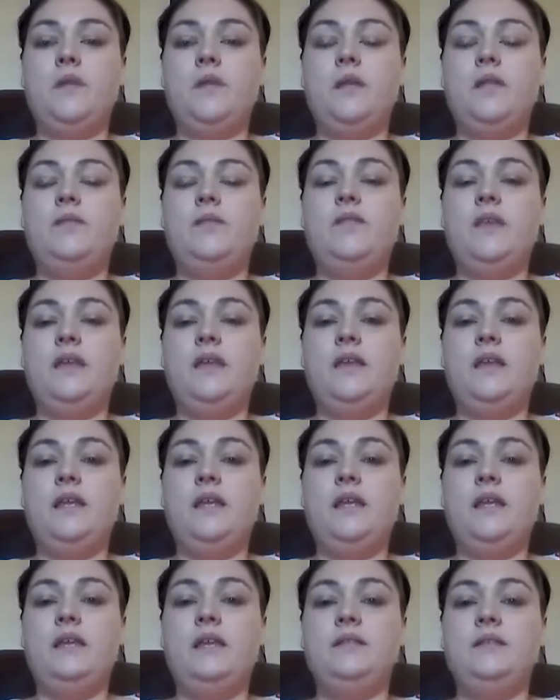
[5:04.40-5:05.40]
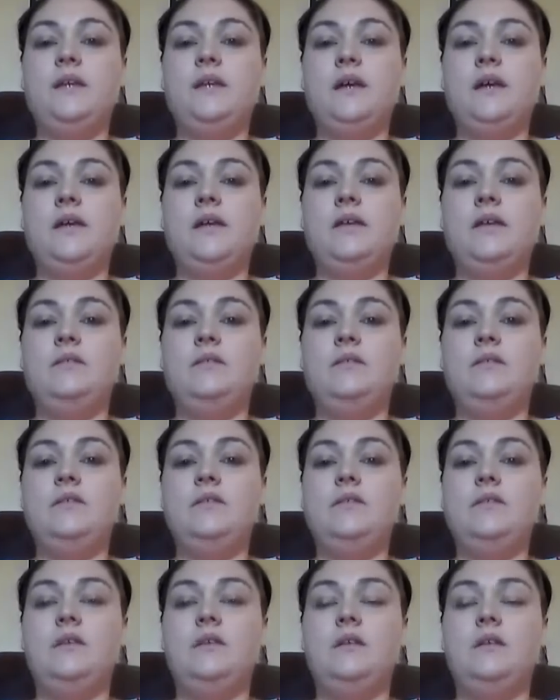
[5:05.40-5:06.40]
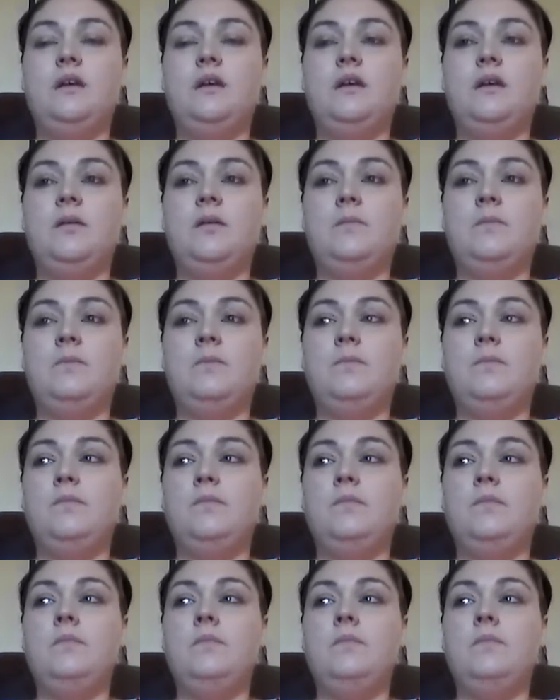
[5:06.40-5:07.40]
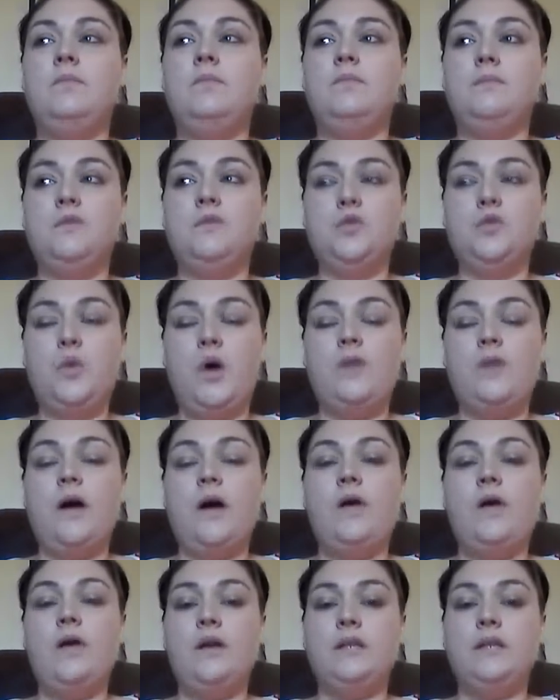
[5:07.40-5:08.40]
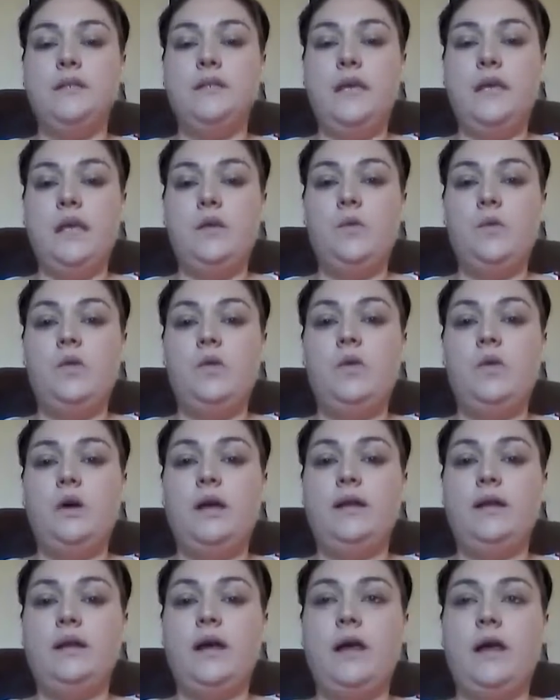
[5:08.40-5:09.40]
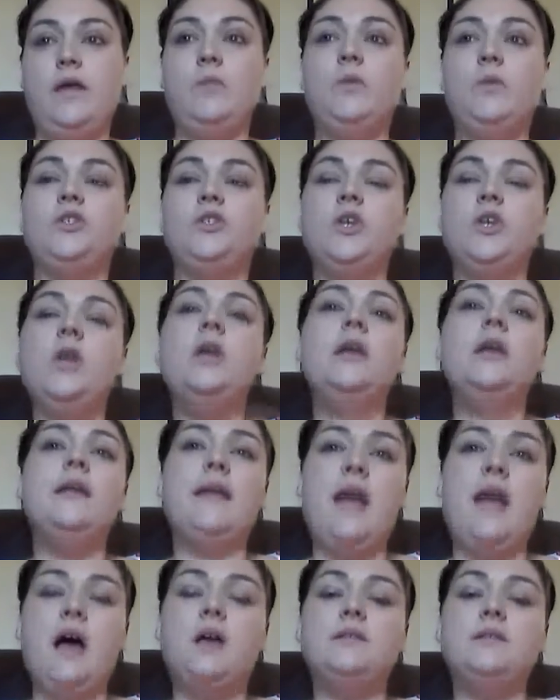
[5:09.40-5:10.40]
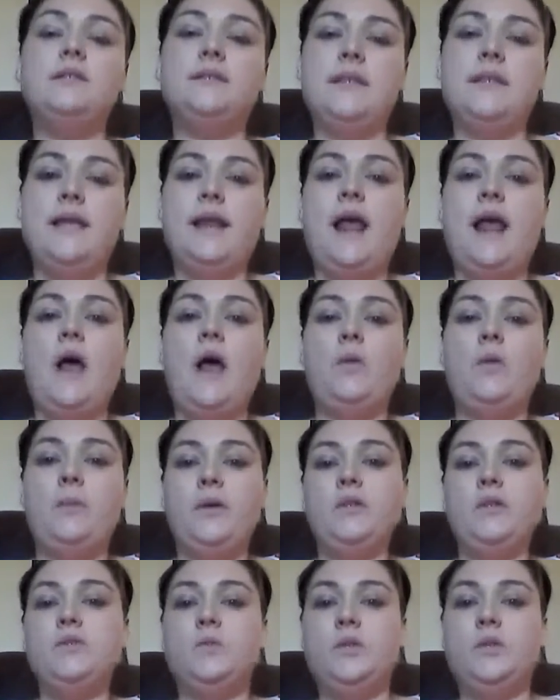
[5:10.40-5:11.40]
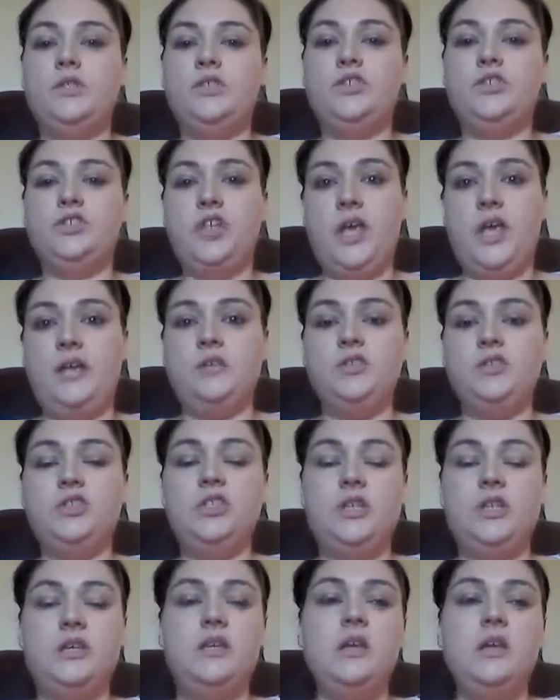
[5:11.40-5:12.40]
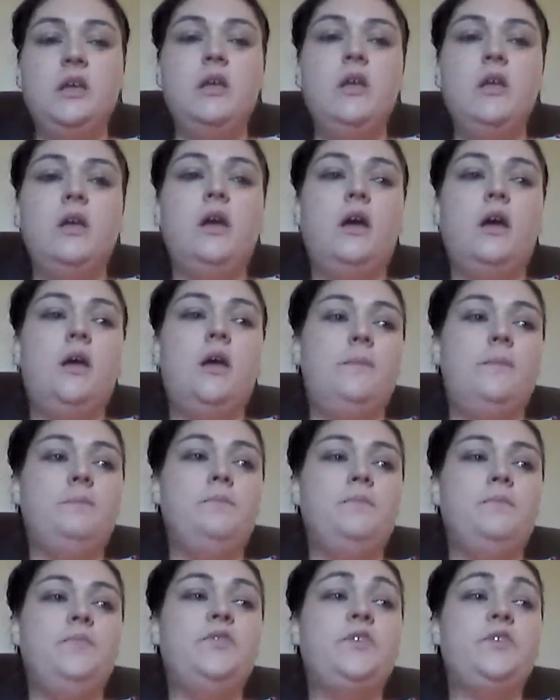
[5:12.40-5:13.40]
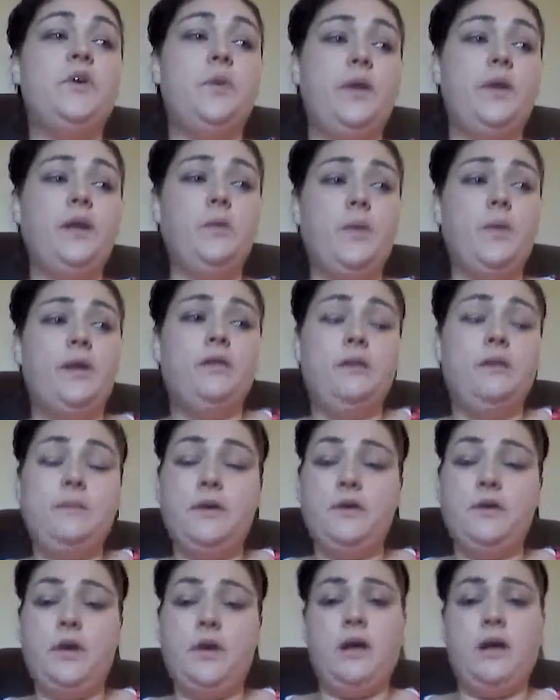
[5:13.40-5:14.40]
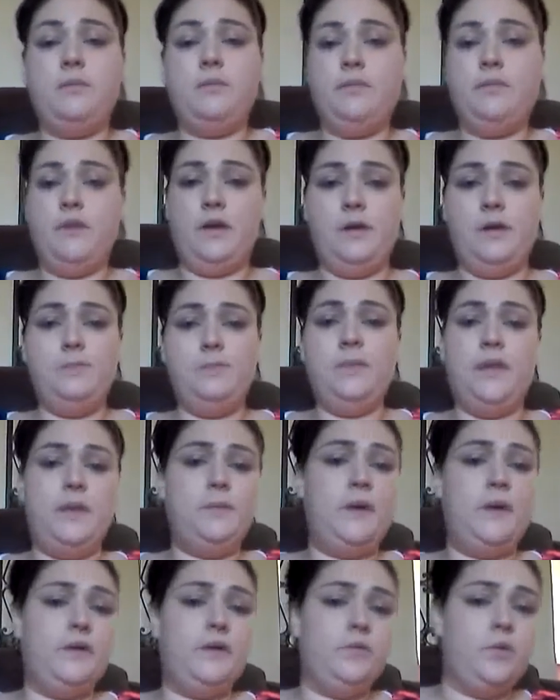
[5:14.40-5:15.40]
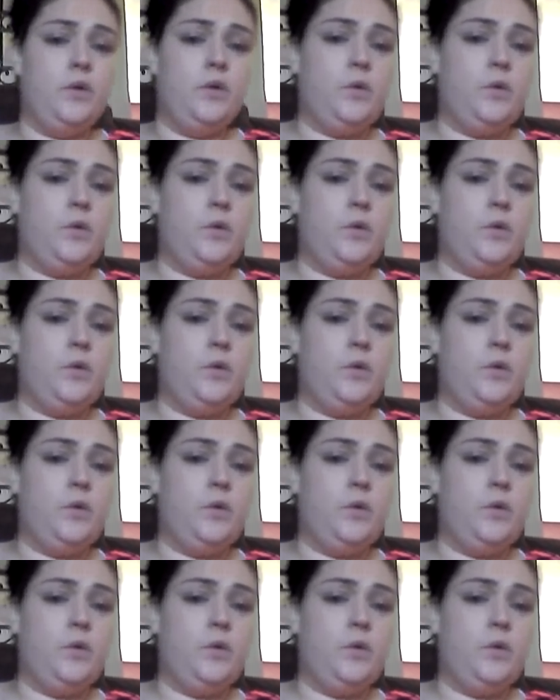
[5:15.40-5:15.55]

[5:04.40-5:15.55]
then he does 12-hour continual at night, which now it's a 10-hour because we just changed it. So anyway, let me grab the Mickey button real